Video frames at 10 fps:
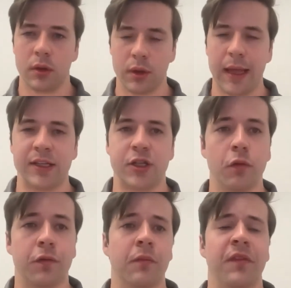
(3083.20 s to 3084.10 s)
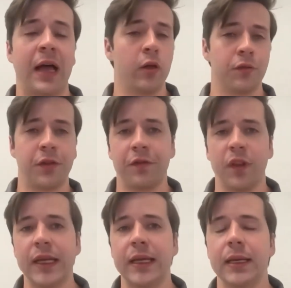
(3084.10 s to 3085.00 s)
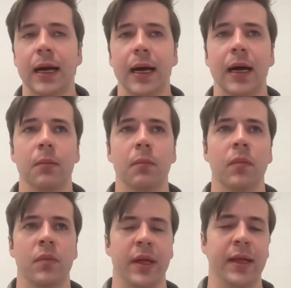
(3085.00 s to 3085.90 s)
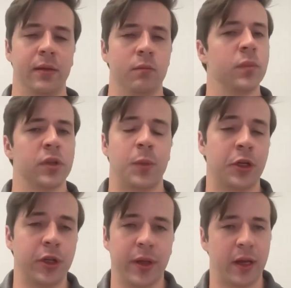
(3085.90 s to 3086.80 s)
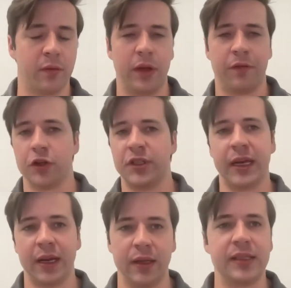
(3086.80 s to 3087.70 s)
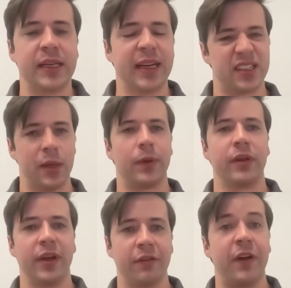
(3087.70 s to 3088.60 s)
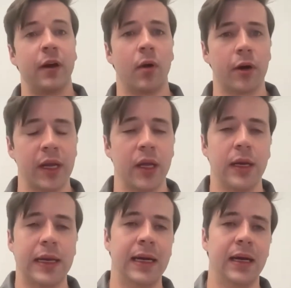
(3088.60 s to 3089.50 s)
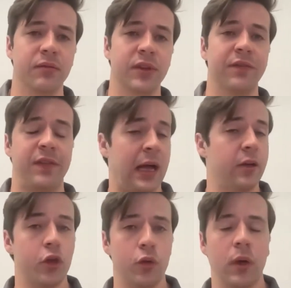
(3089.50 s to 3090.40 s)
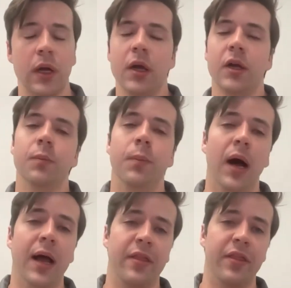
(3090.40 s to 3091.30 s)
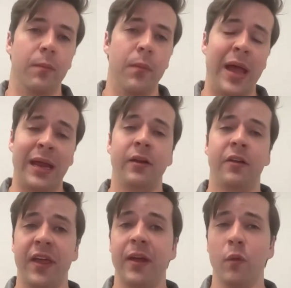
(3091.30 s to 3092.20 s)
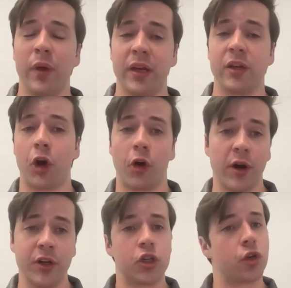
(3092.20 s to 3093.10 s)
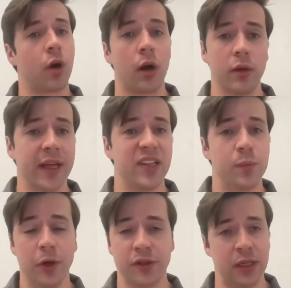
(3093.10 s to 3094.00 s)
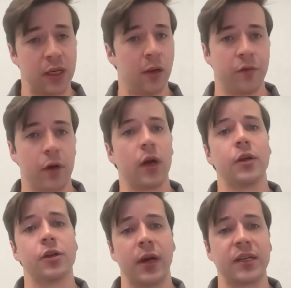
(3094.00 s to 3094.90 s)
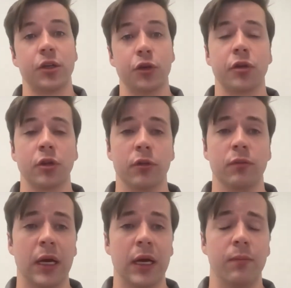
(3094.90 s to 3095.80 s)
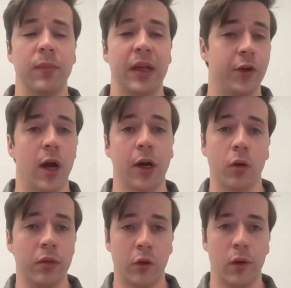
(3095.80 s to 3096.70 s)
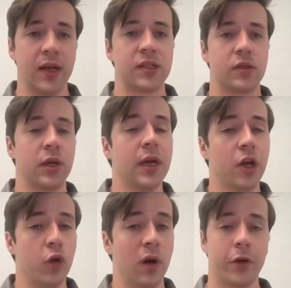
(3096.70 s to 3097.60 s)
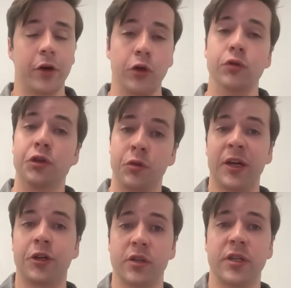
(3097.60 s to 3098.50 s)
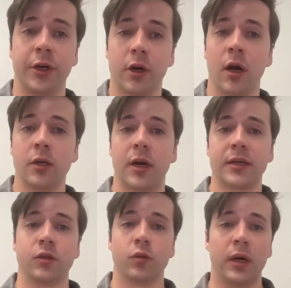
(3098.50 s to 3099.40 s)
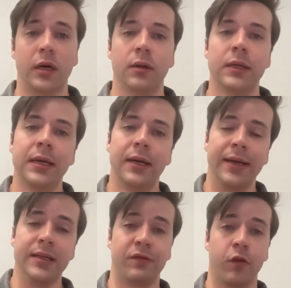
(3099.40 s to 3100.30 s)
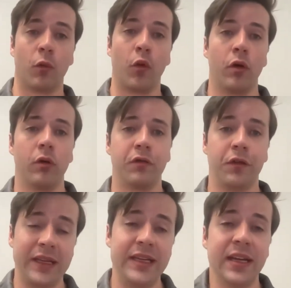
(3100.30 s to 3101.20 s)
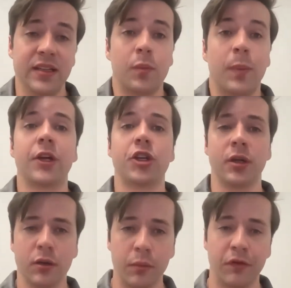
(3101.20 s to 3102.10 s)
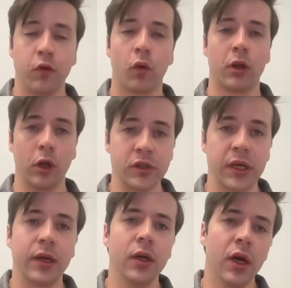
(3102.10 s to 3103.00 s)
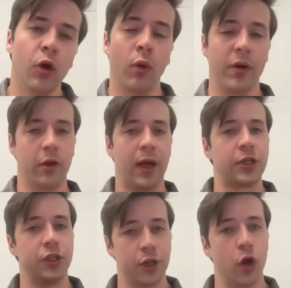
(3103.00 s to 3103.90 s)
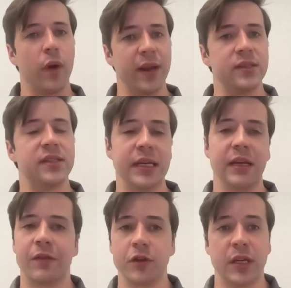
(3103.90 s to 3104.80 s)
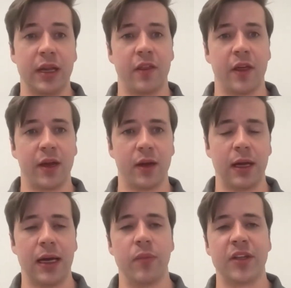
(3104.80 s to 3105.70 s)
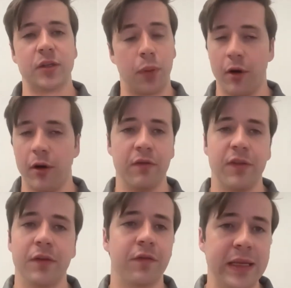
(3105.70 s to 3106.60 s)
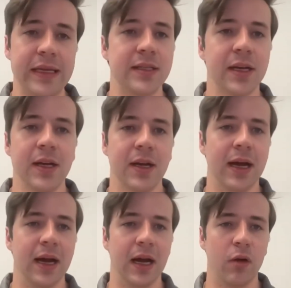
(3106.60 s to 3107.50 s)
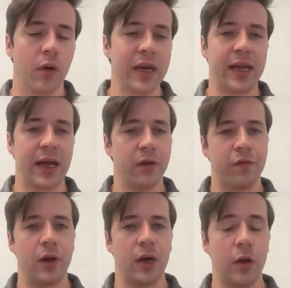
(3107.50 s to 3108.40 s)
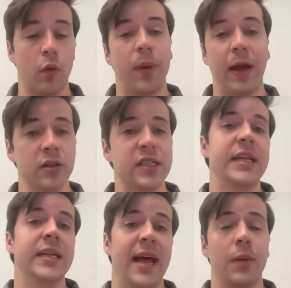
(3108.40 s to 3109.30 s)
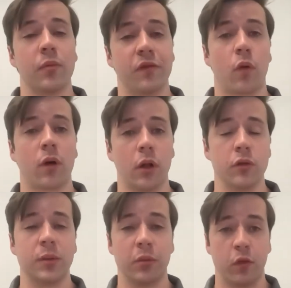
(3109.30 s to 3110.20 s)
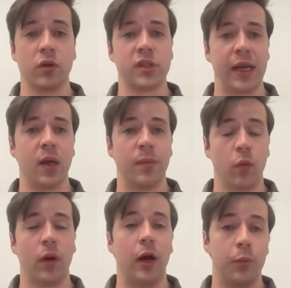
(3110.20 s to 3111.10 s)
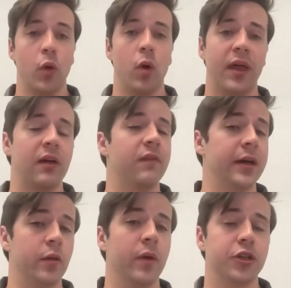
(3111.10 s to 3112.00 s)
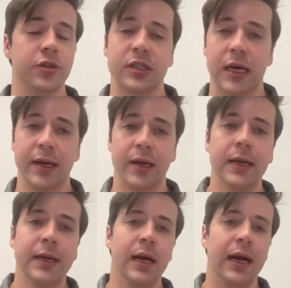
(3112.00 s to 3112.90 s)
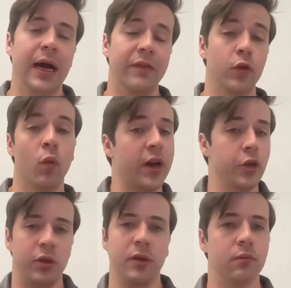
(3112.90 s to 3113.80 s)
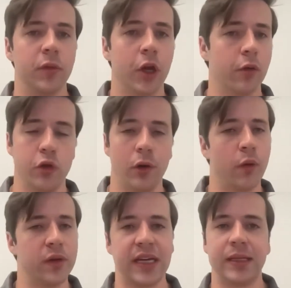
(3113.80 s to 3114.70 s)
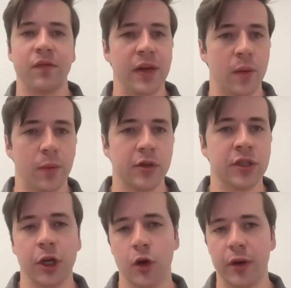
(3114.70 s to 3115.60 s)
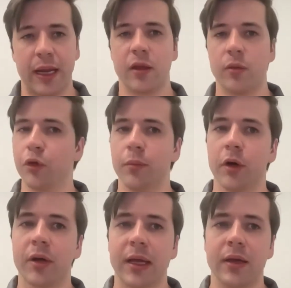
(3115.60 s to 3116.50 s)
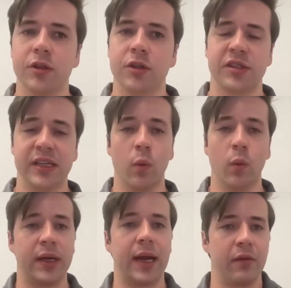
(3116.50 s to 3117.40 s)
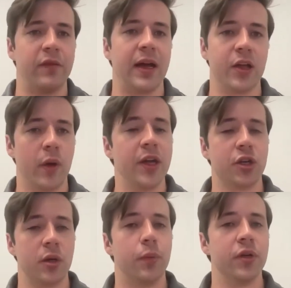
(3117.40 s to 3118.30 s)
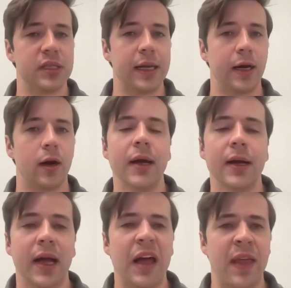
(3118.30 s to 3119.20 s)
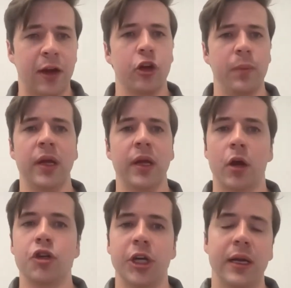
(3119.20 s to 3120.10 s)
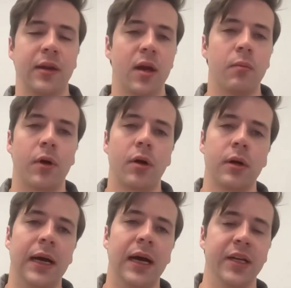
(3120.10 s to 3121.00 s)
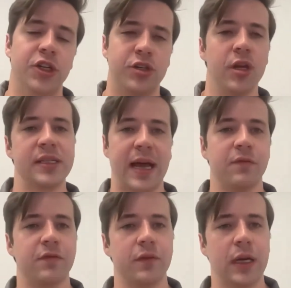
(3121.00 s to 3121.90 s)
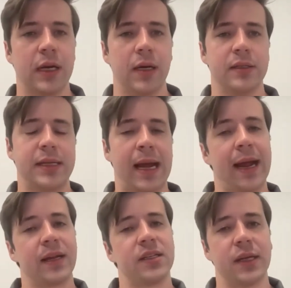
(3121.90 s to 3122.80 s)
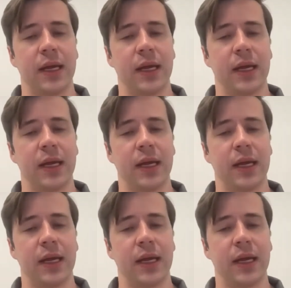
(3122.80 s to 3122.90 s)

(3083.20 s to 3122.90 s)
Yeah, so from value of the fleet, um, especially like if, if, you're seeing any listing, it's typically a fair market uh, value. But the main thing we encourage strongly, it's built into all of our contracts, and you should, um, if you're not going through us, whoever you use, you should make sure it's in your contract as well is a formal fleet inspection before closing, where they'll actually go in and see if there's anything um, that's a part of the fleet uh, or any kind of uh, repairs that need to happen before closing, before stand up, that will help you on that valuation side. Uh, if you want, you can you know you can always take the VIN numbers and go to Kelley Blue Book and see what kind of valuation it puts there, and that could be a negotiated number. Uh, it just does have uh, tax